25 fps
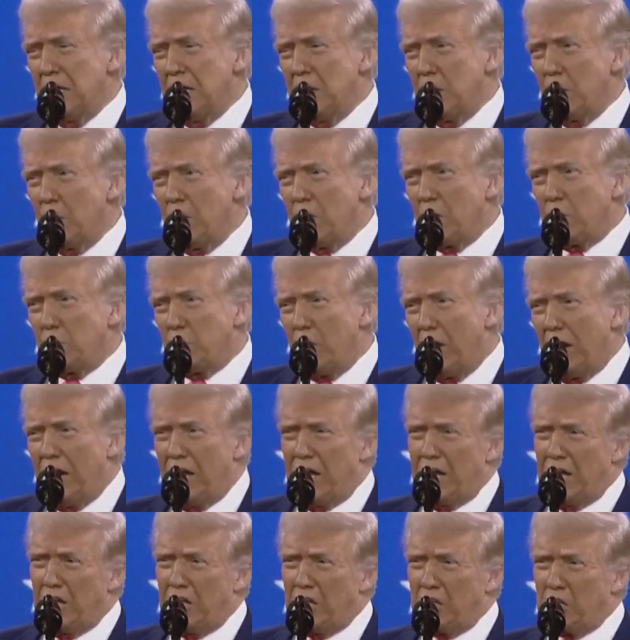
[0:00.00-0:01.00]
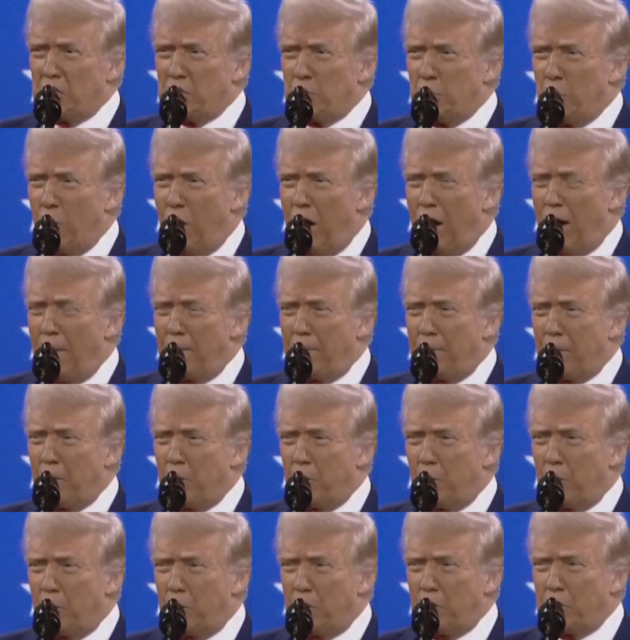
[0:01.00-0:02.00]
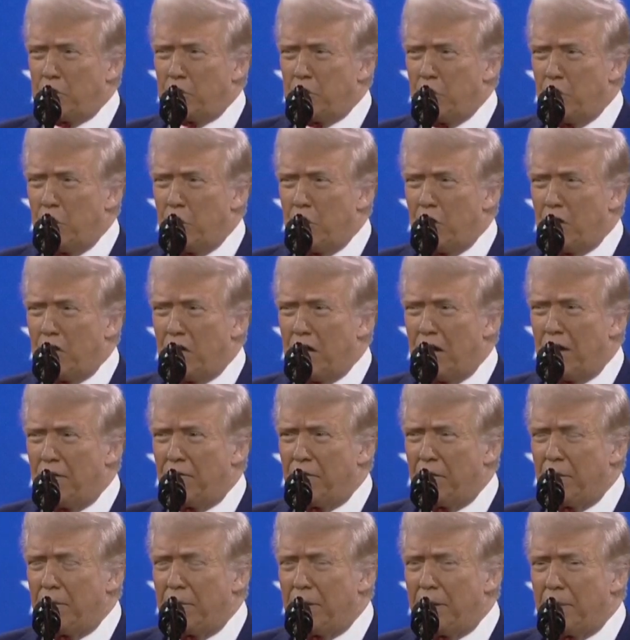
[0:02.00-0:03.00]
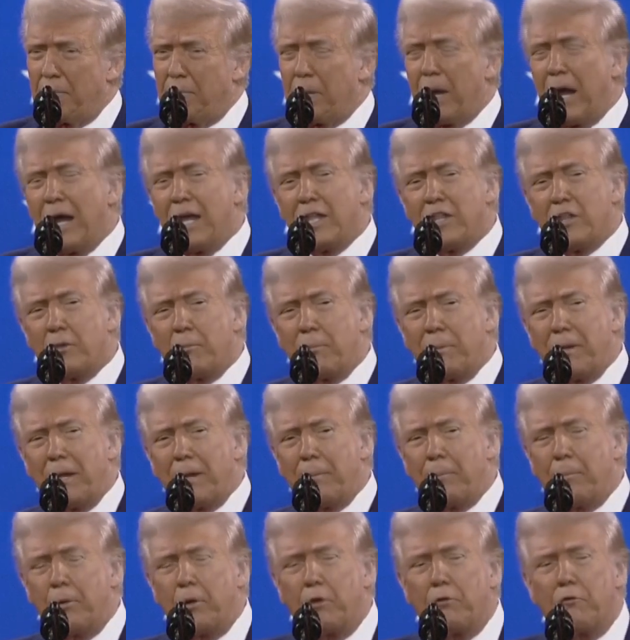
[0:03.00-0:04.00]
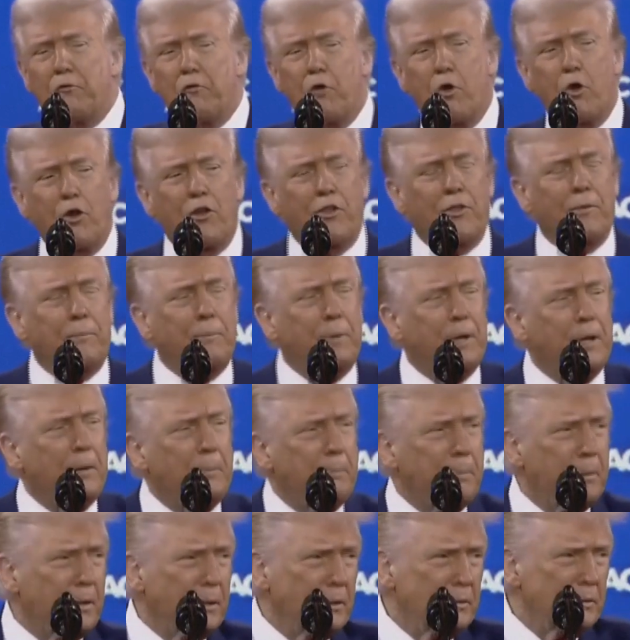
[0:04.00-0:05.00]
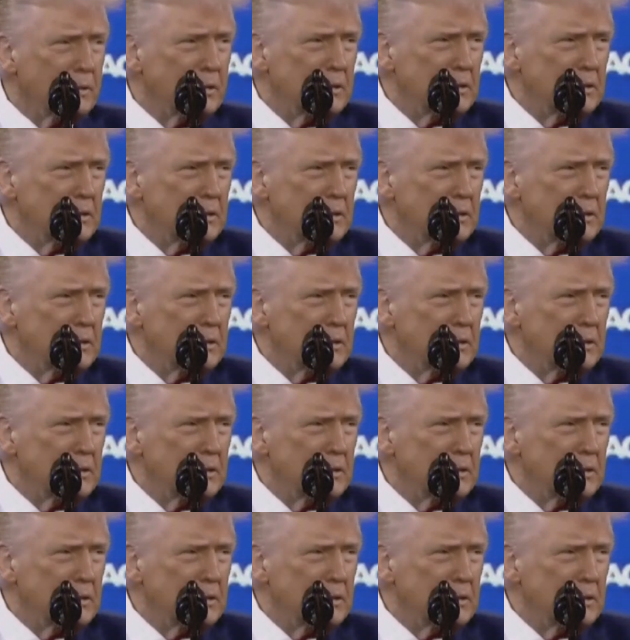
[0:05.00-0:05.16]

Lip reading: We're draining the swamp, and we're restoring government by the people, for the people.